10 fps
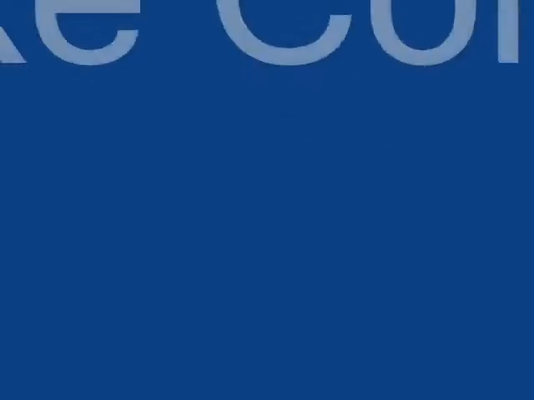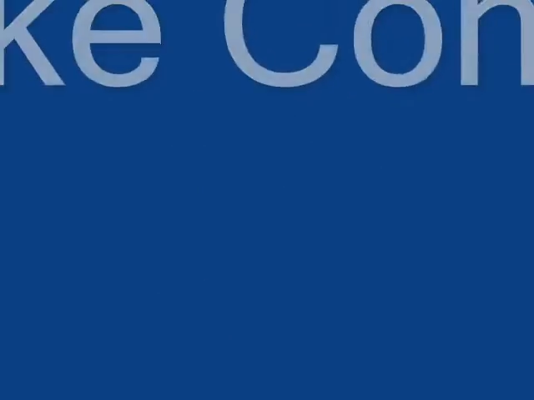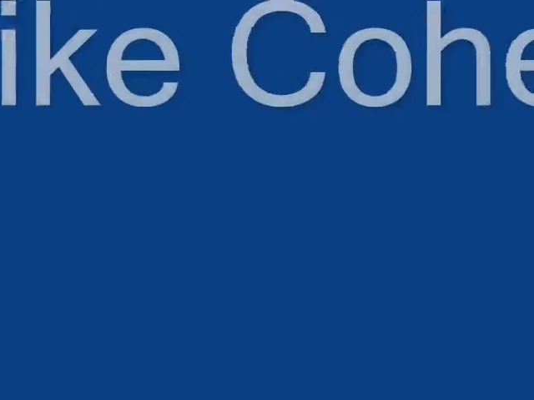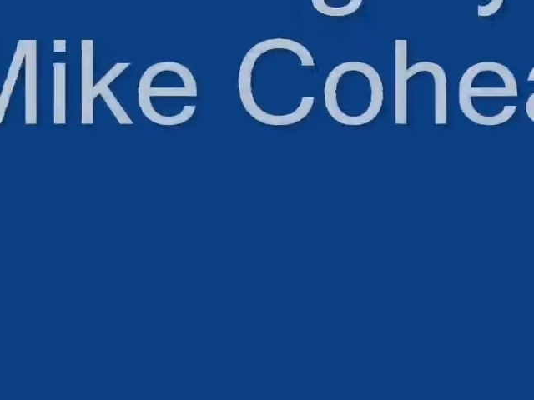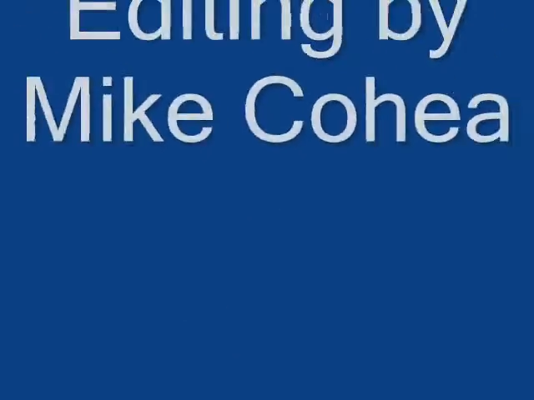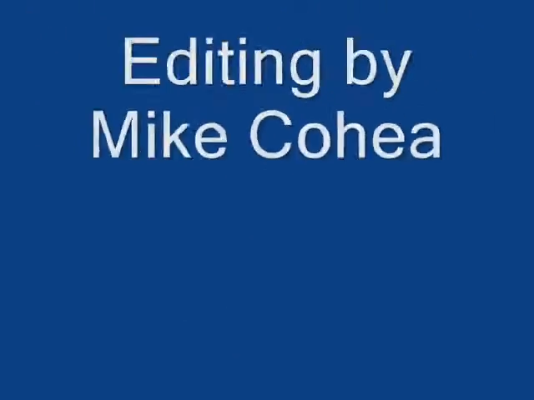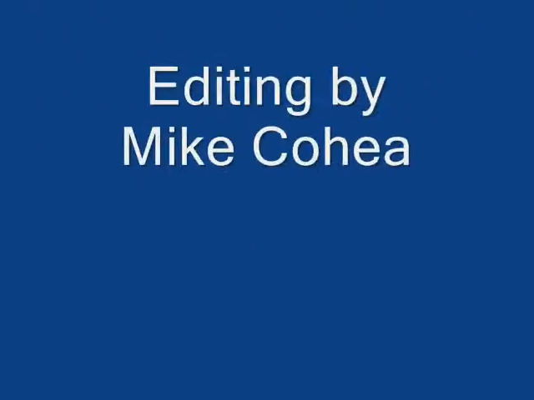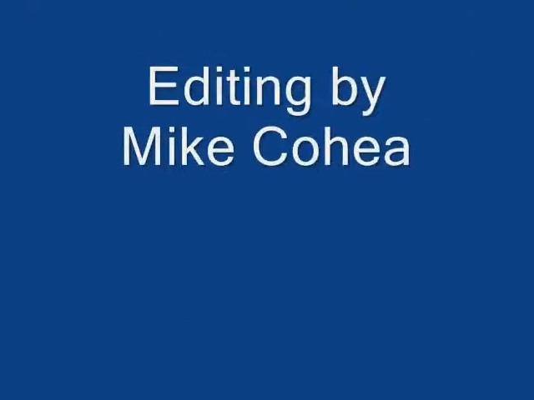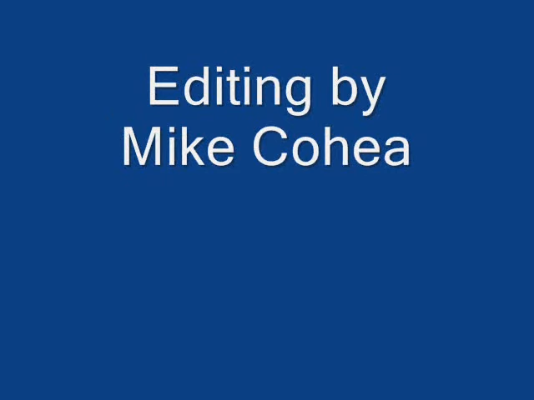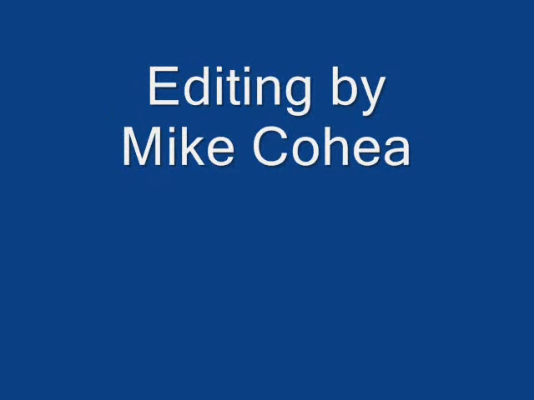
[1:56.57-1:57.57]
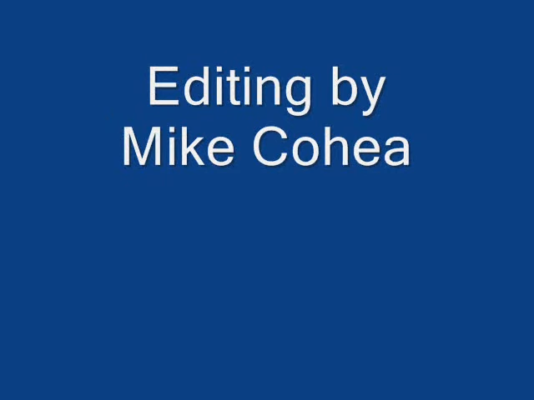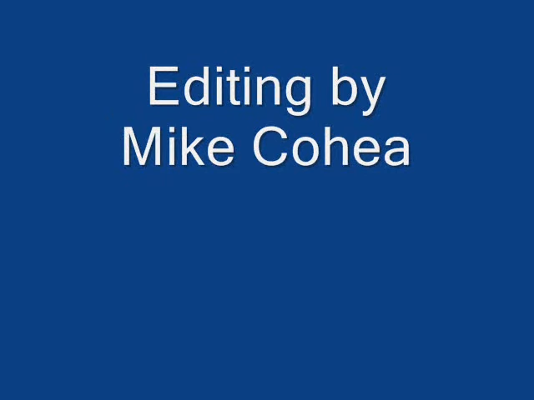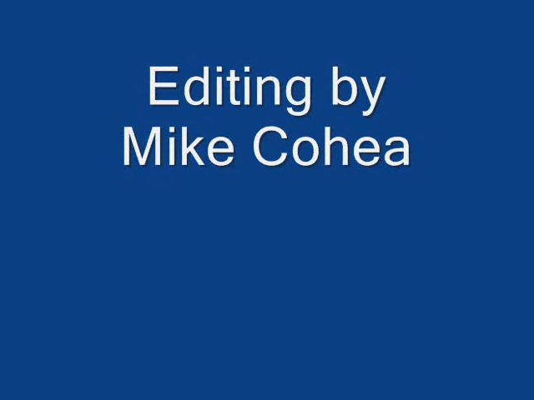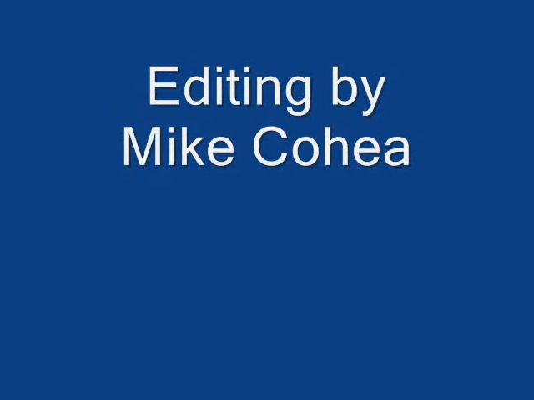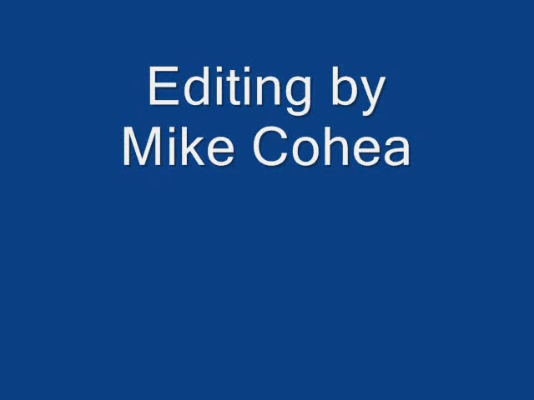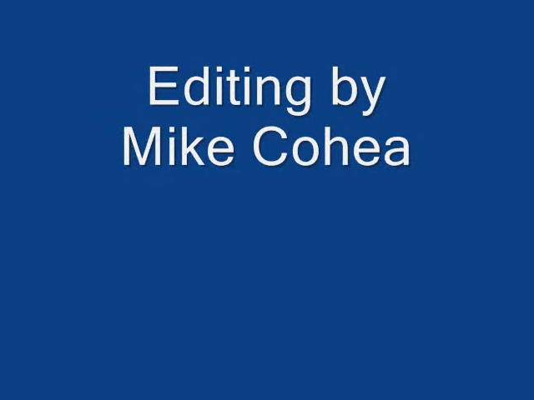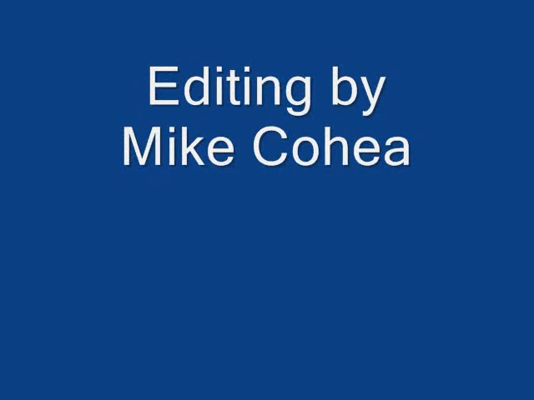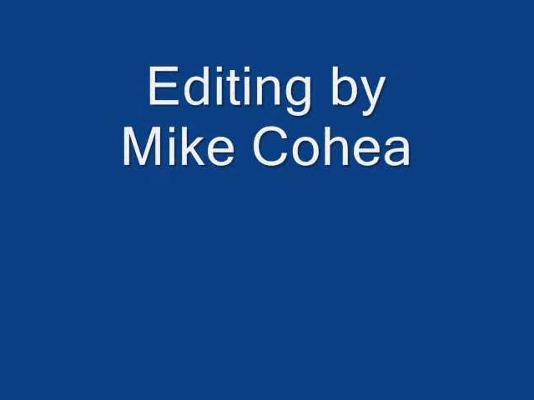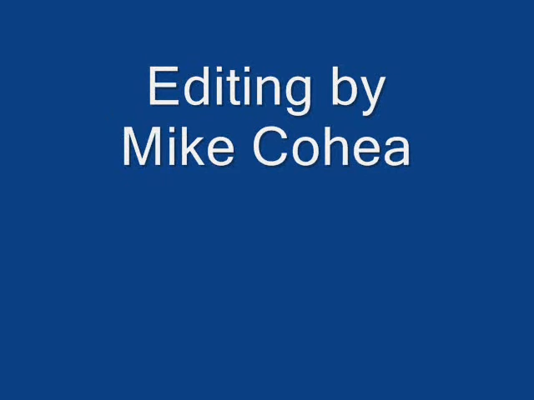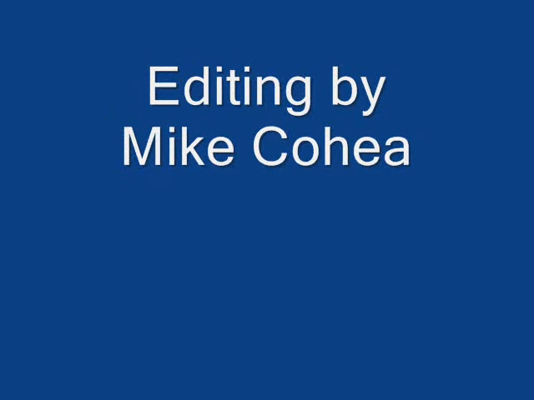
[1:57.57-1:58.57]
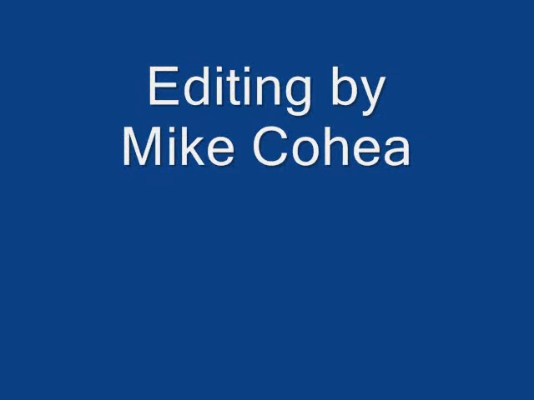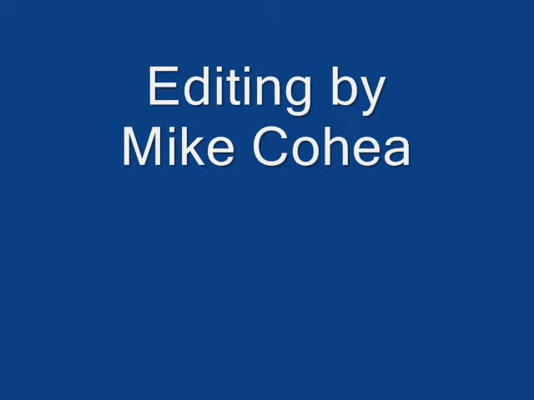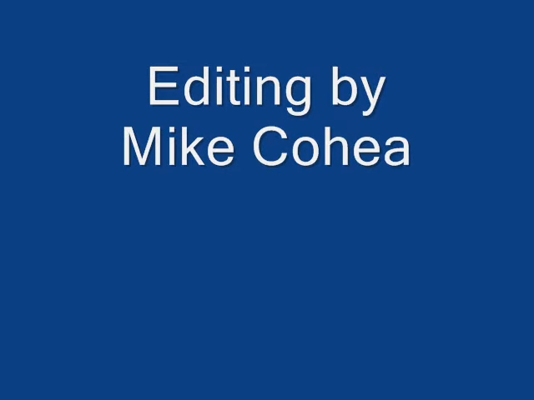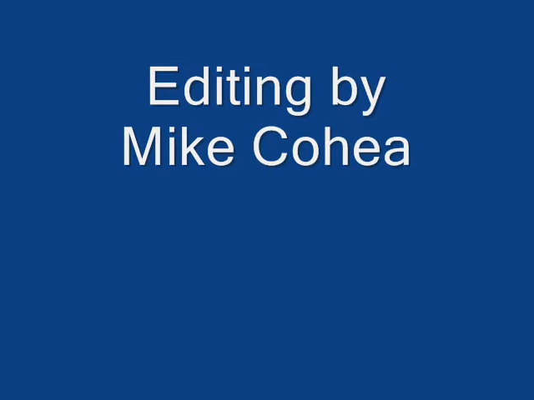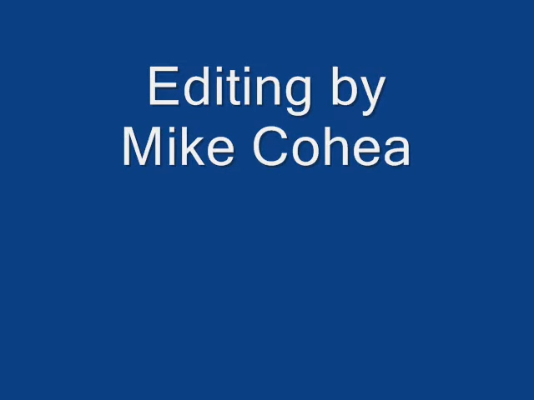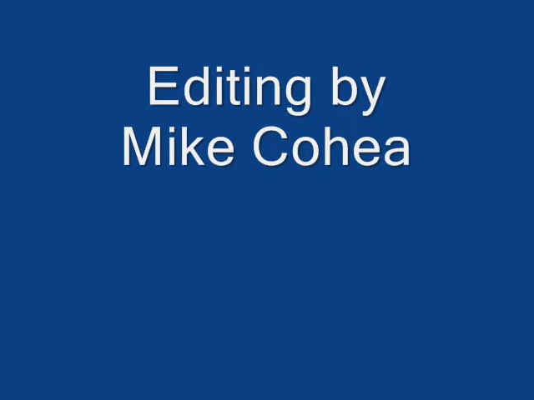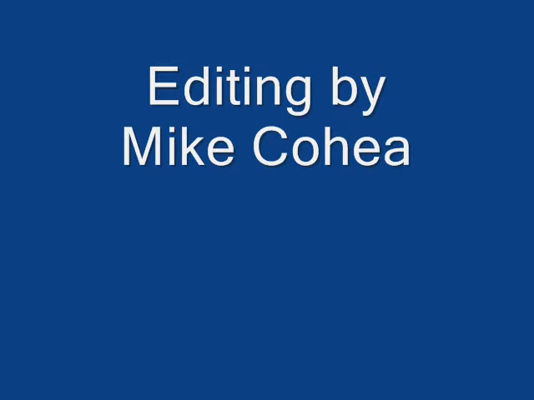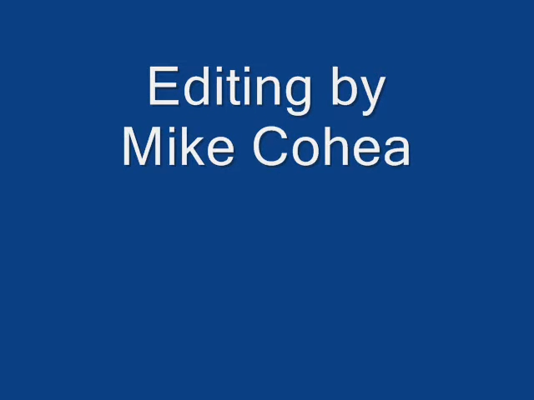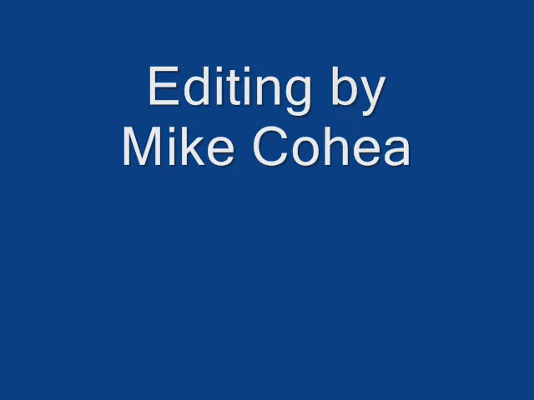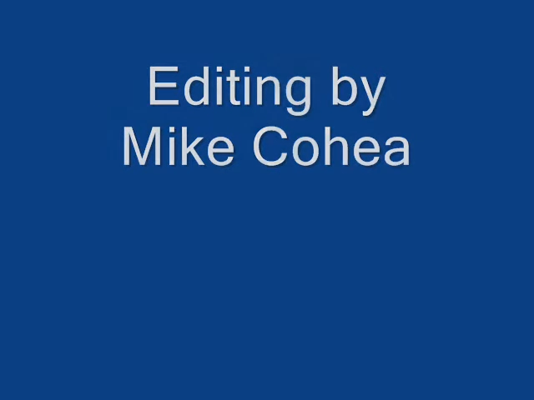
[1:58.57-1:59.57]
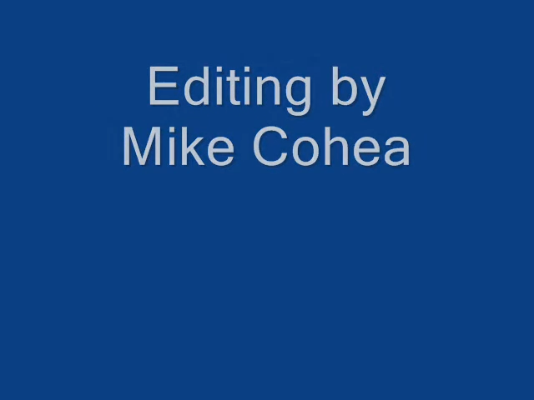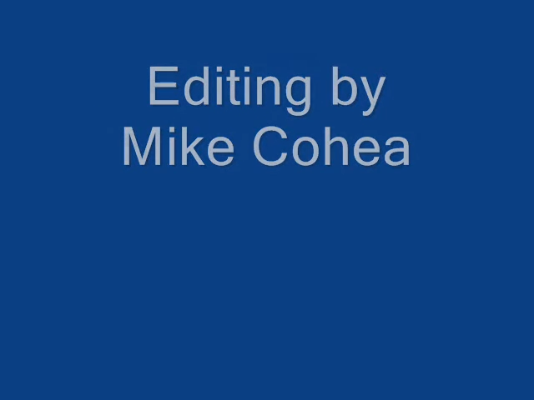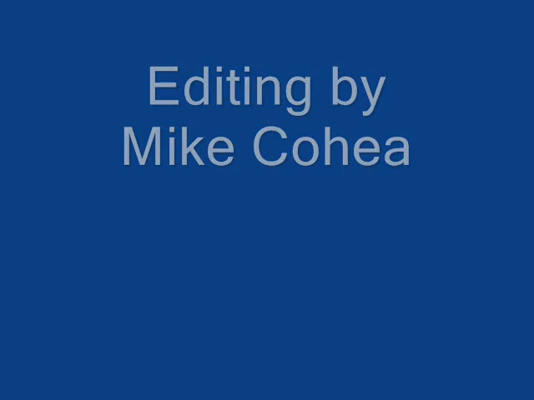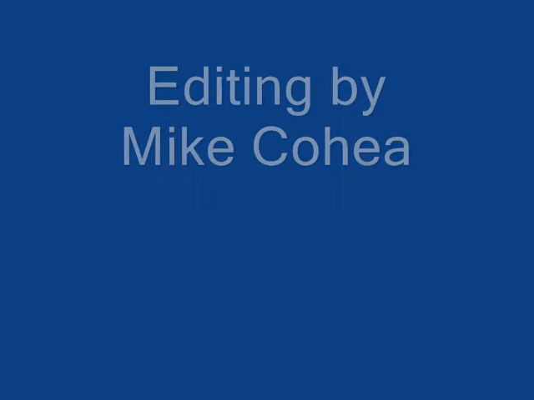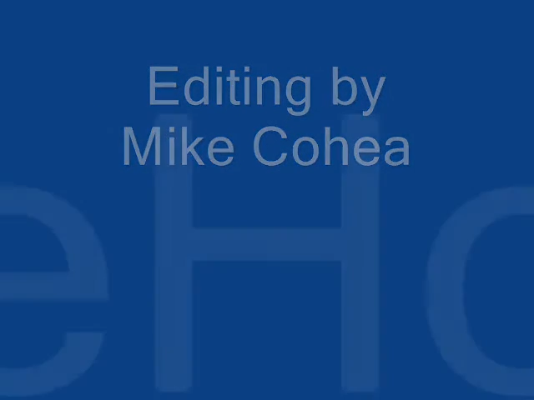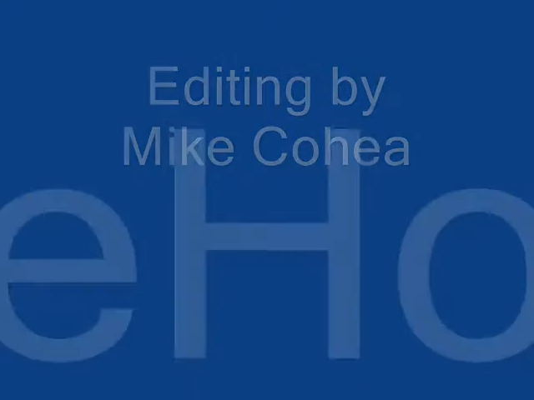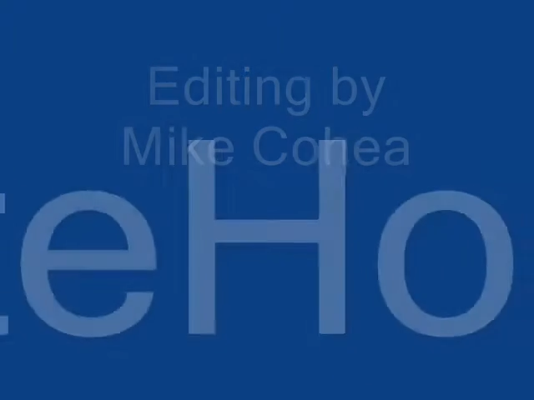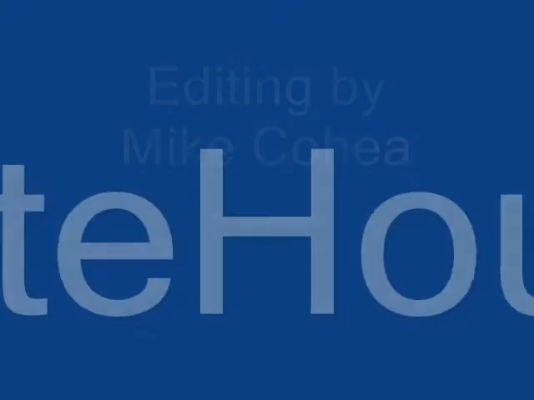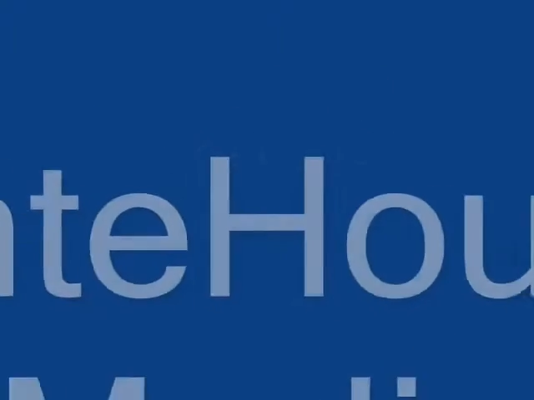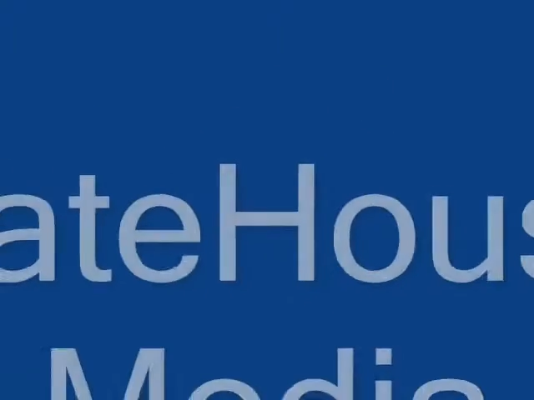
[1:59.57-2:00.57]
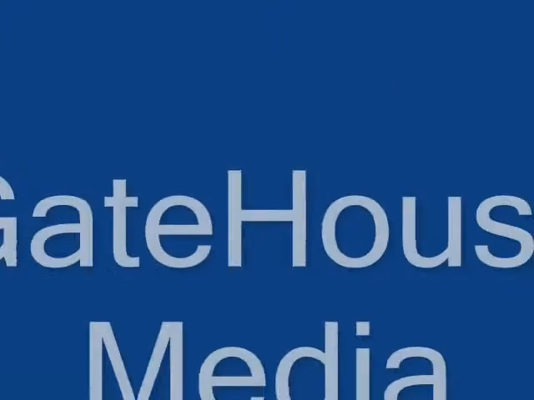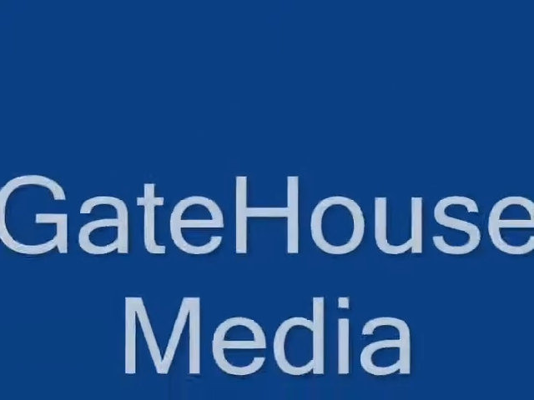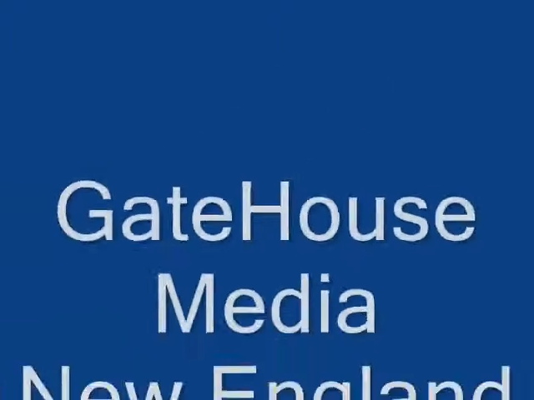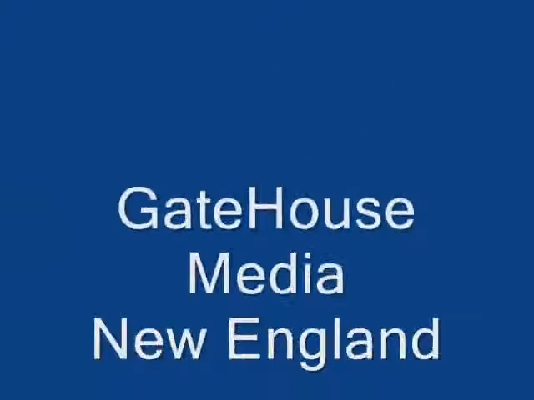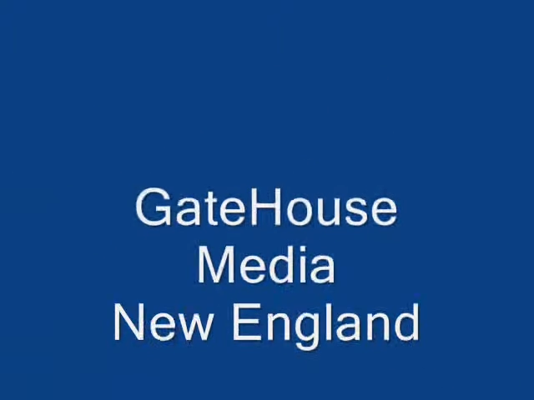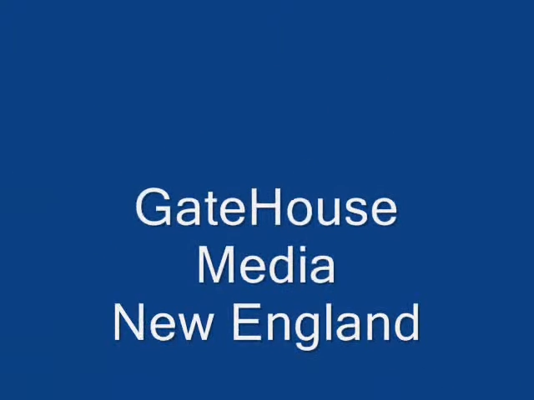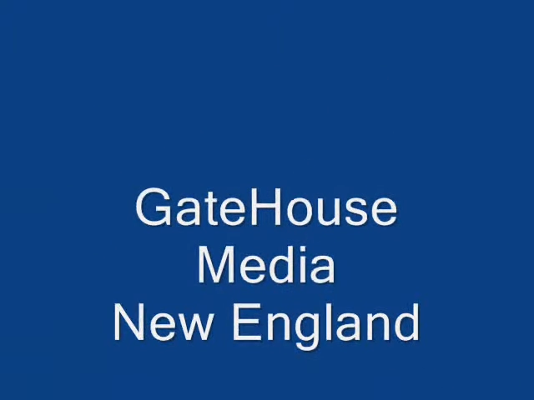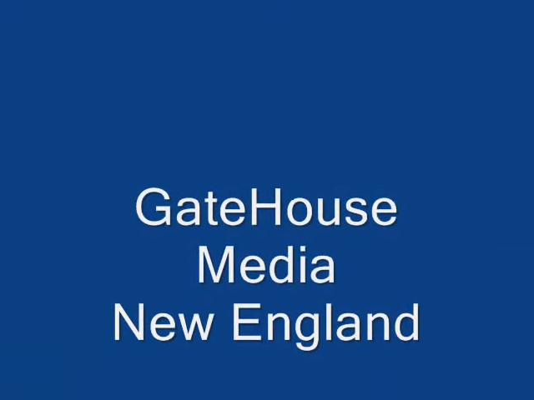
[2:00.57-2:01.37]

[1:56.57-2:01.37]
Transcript: [unreadable: no face in view]